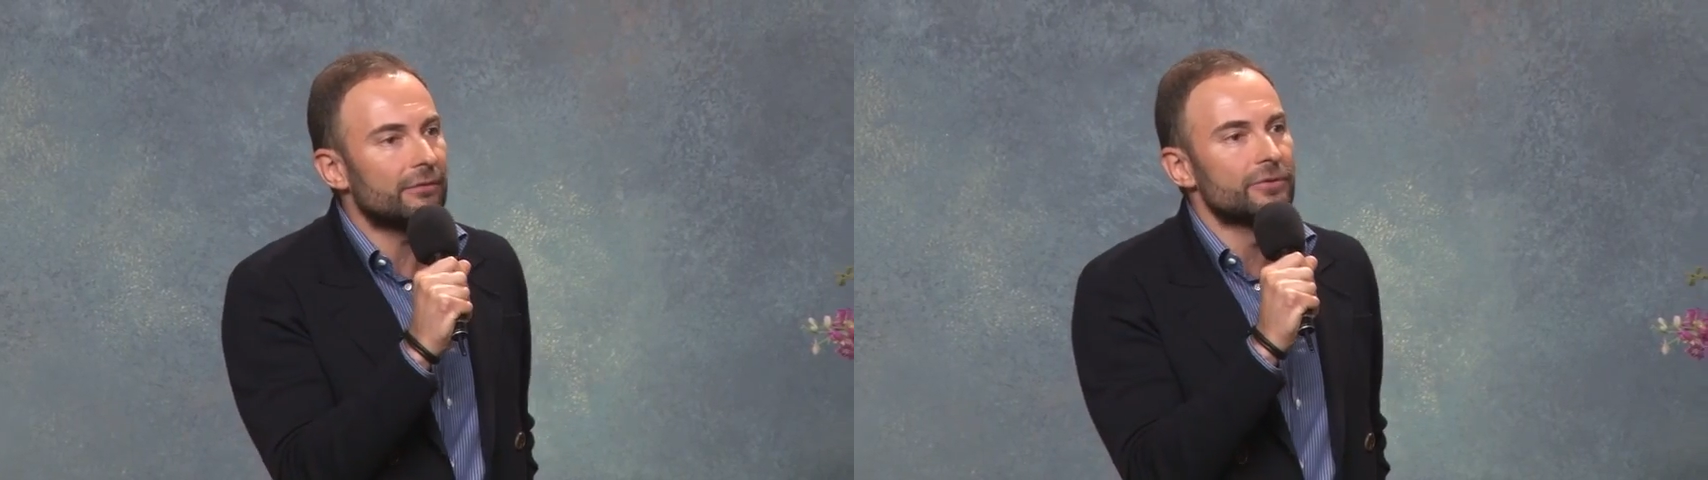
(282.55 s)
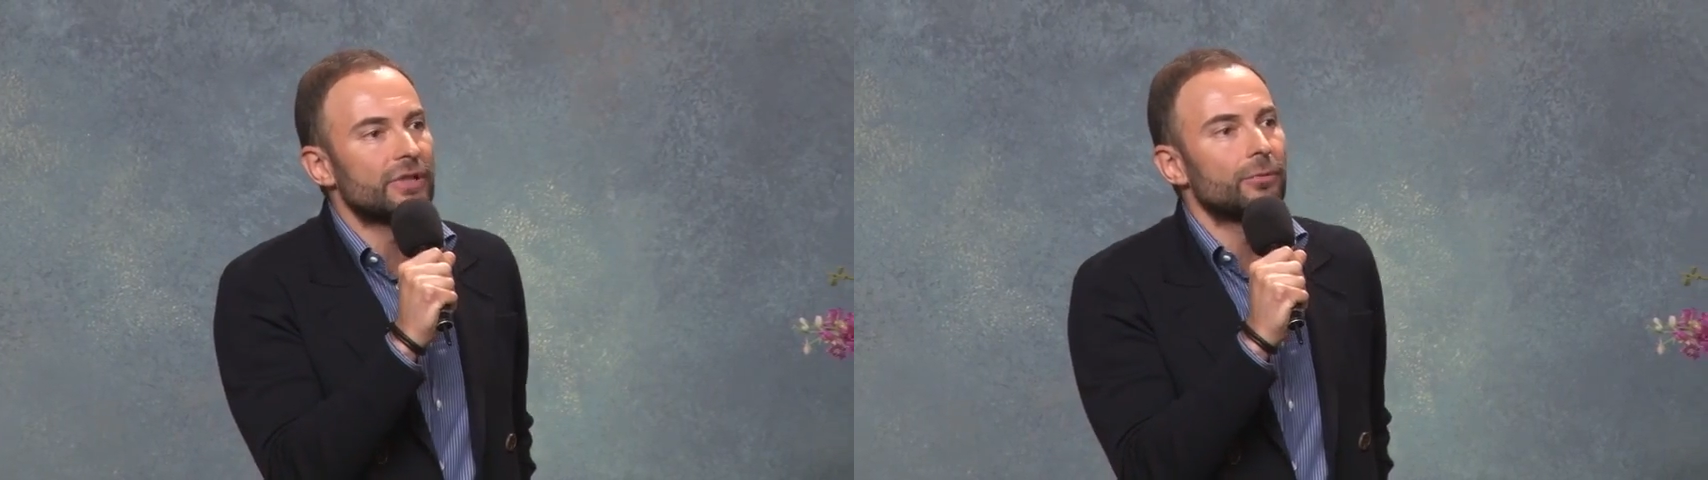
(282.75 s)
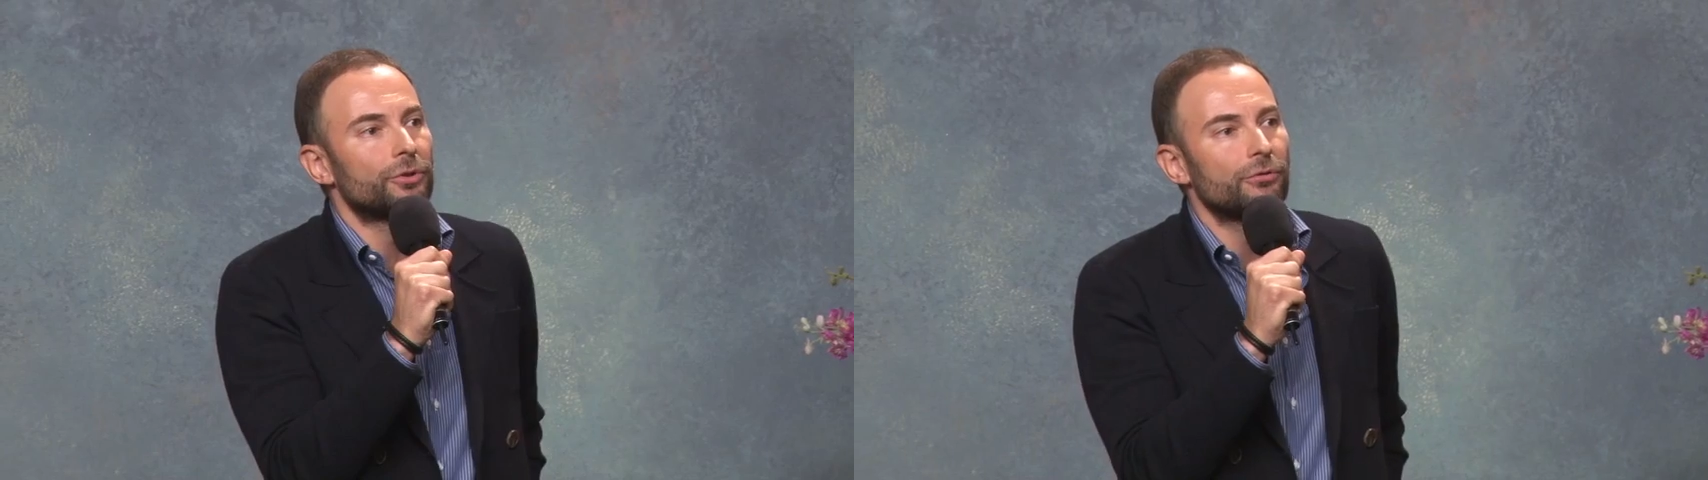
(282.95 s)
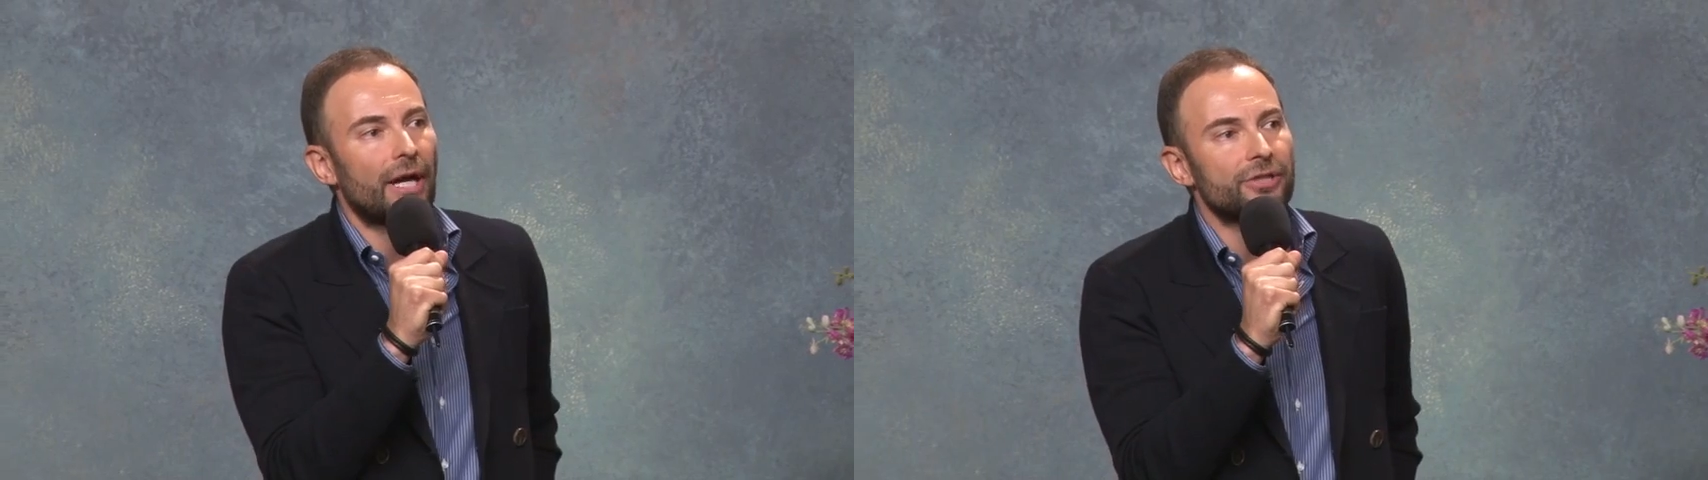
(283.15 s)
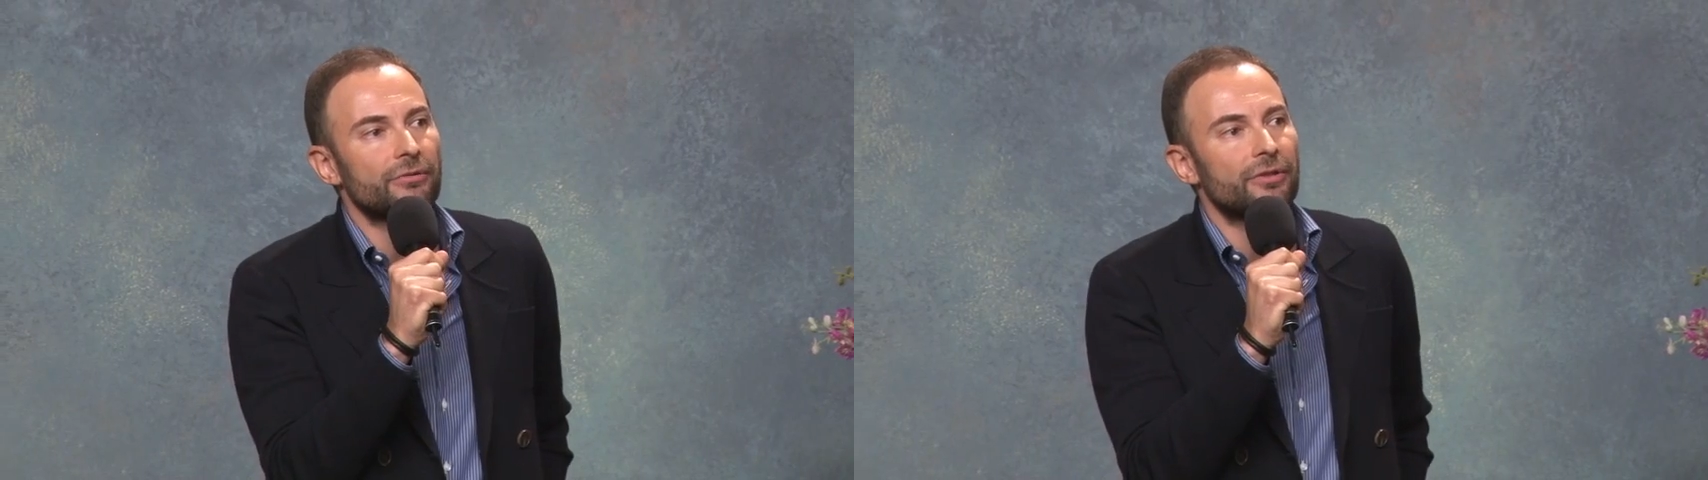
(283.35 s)
I was able to
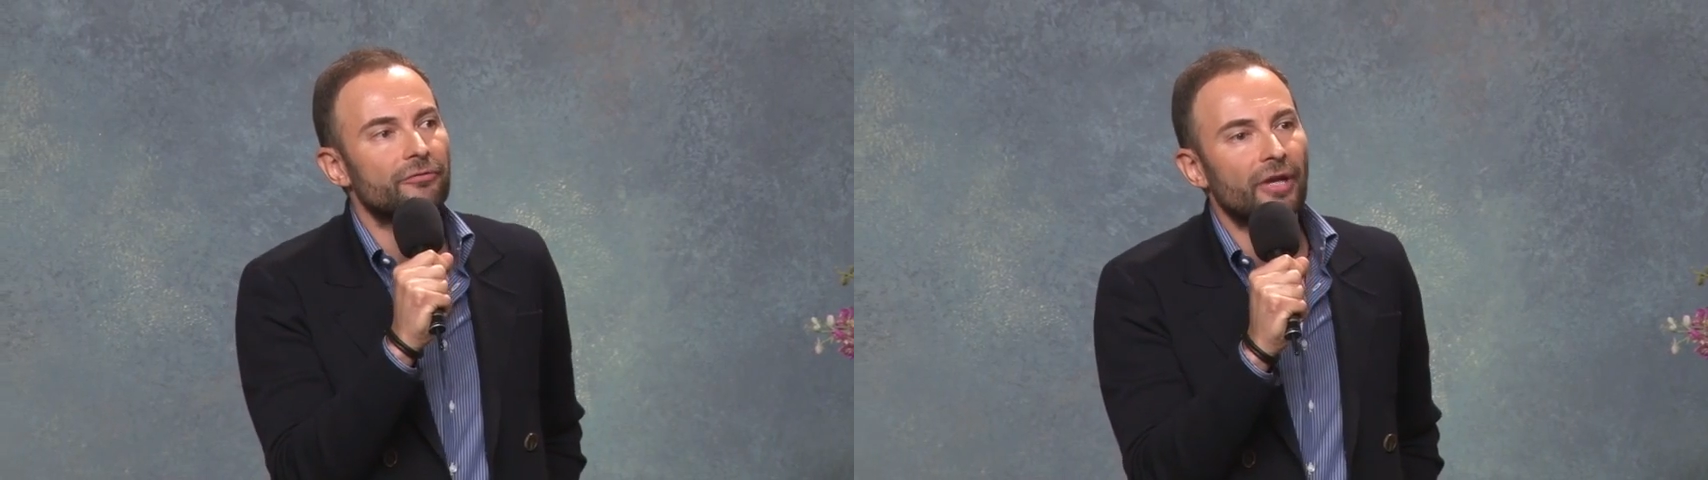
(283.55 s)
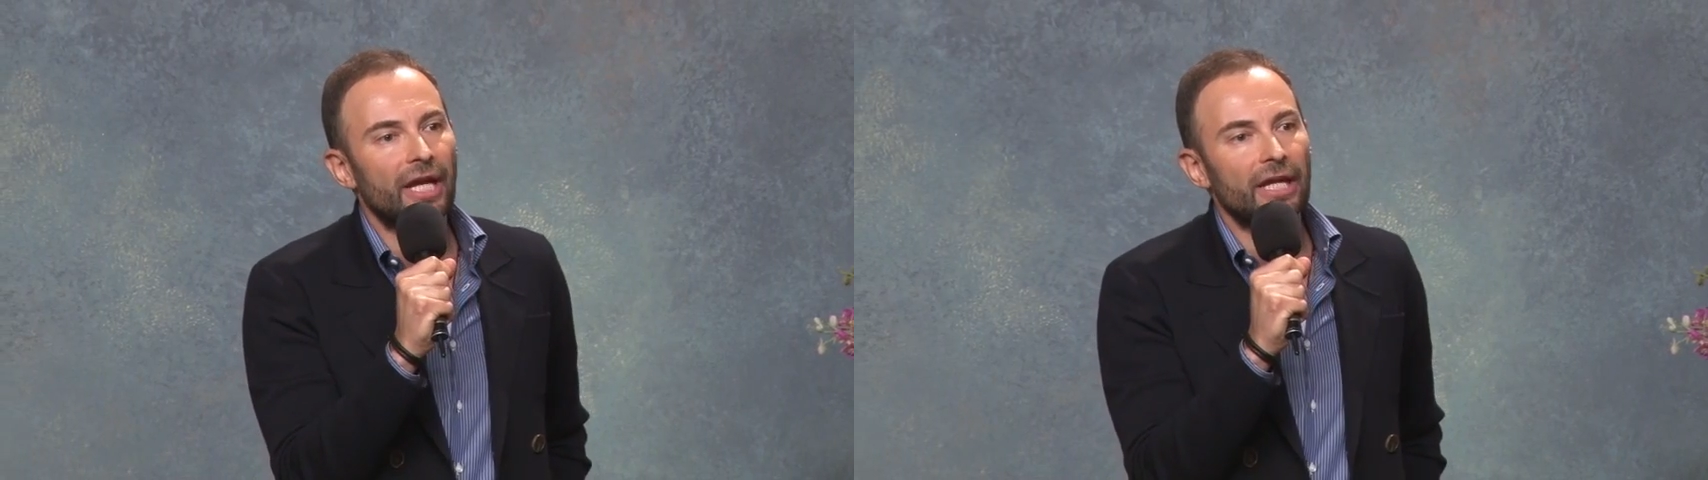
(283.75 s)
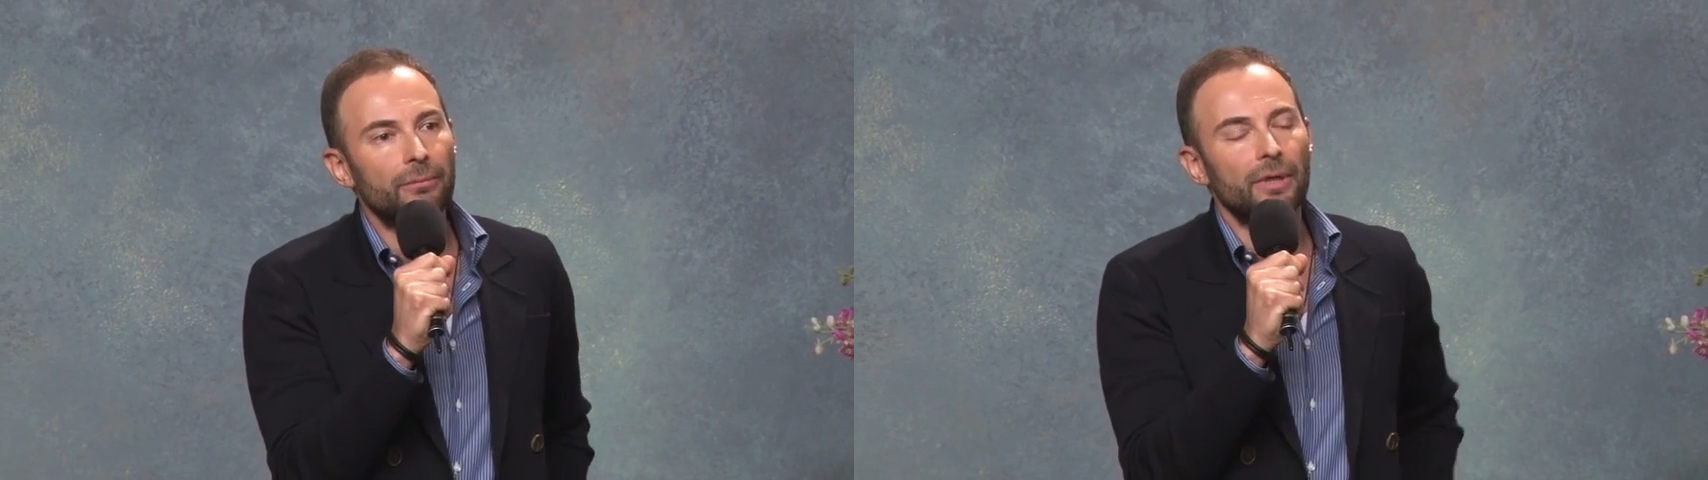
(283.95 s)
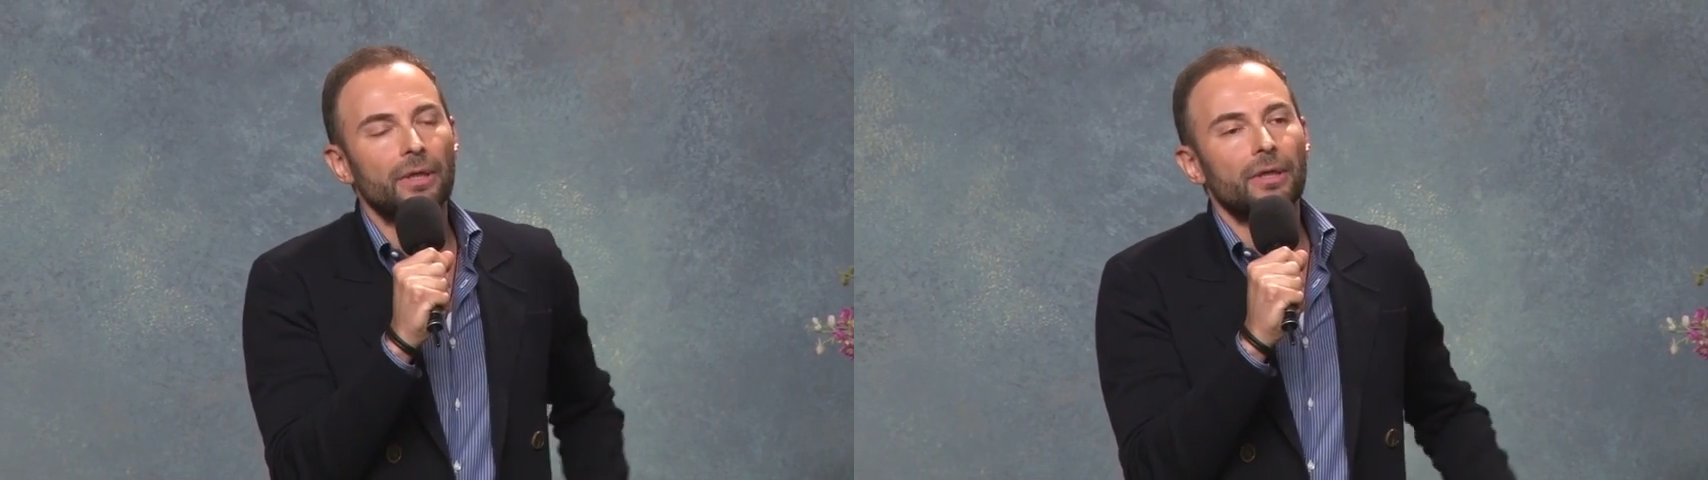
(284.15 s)
actually reframe